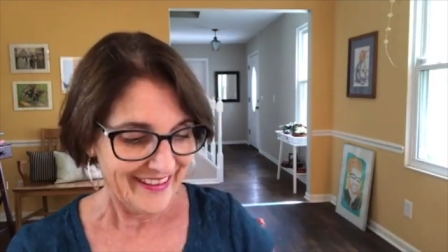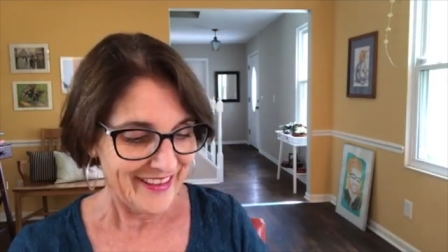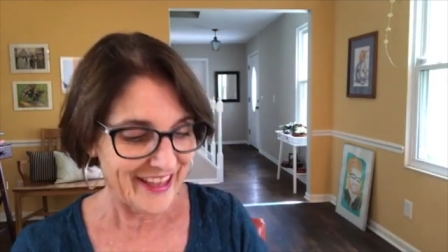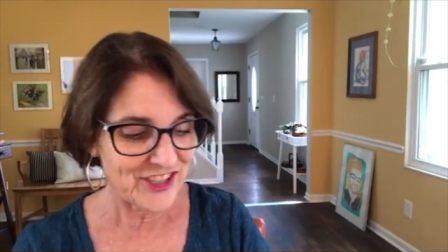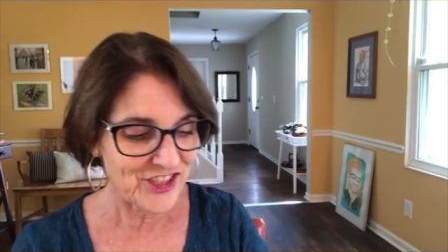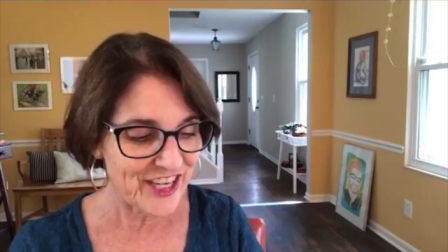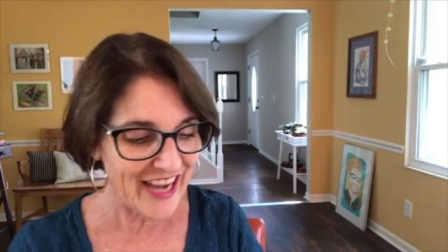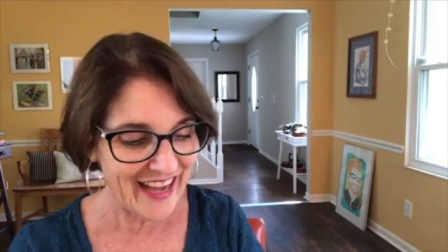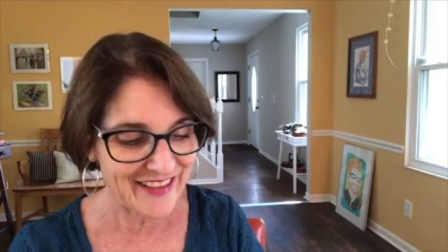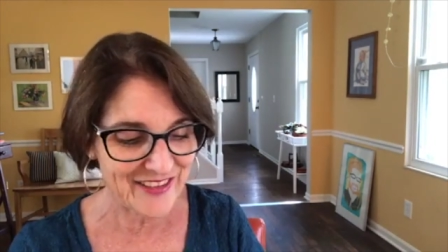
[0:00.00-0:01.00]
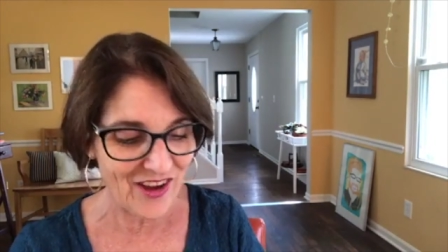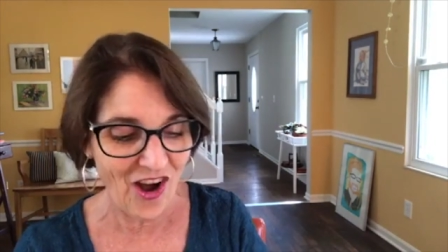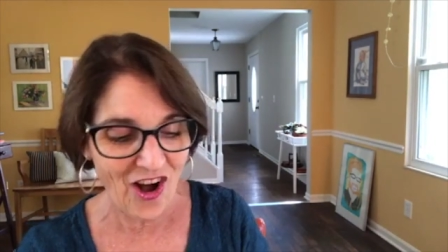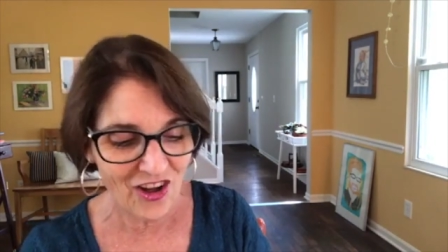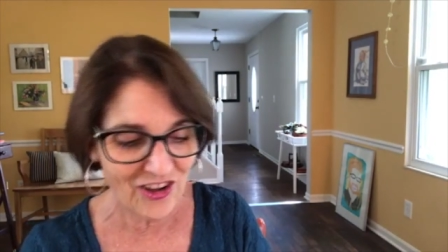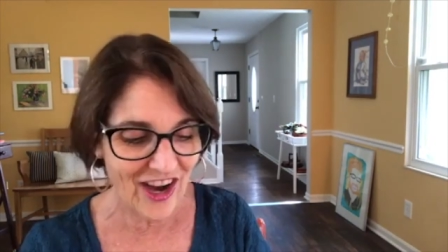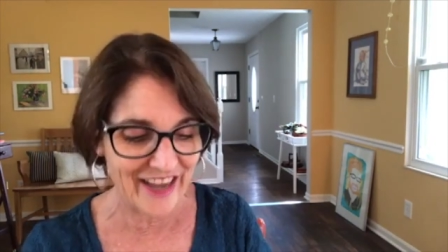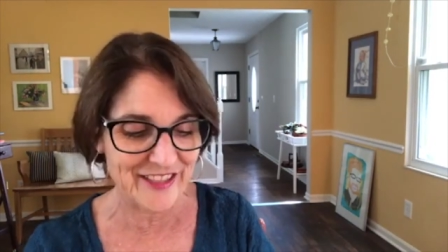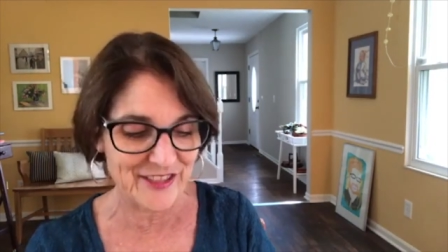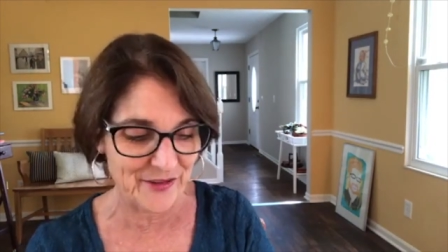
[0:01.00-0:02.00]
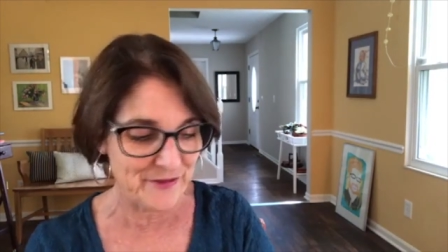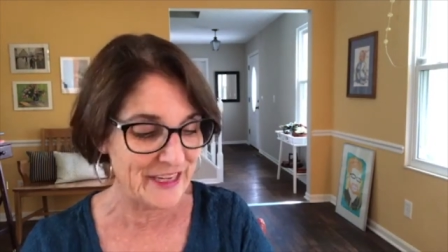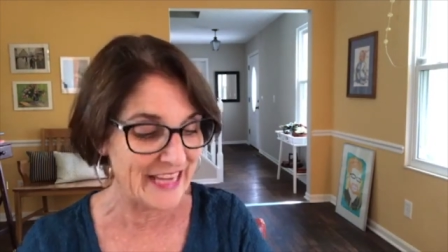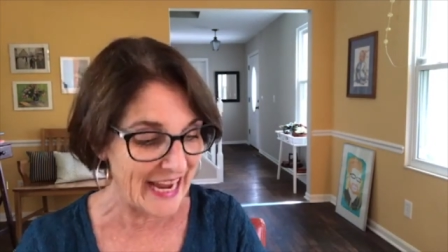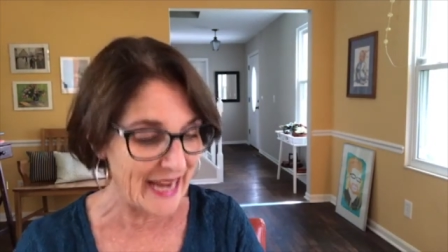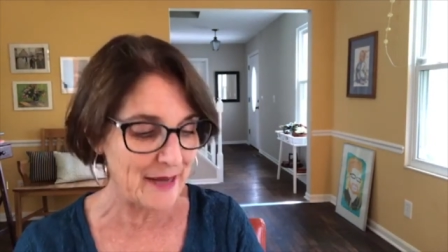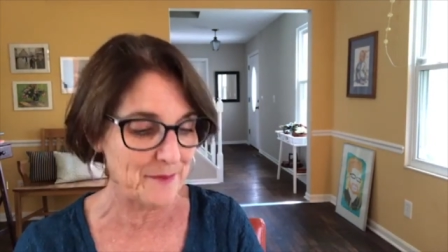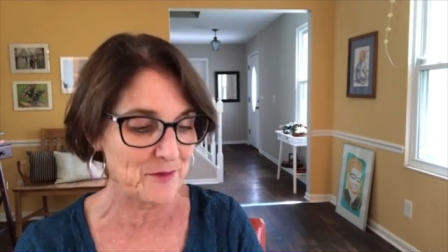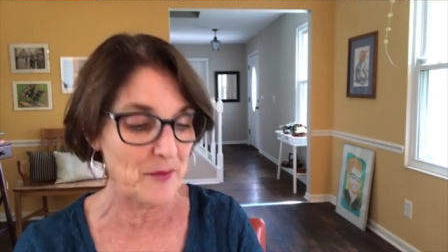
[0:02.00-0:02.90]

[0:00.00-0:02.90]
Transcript: Then she has all kinds of games,